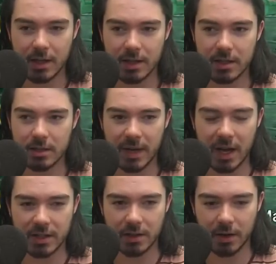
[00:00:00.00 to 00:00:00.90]
This is
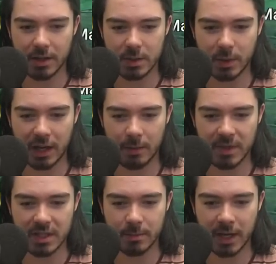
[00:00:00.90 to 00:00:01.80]
about as hard as we can
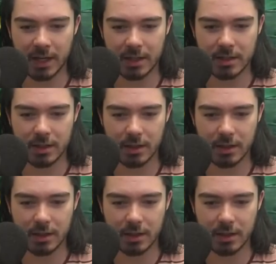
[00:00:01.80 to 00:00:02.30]
be smacked.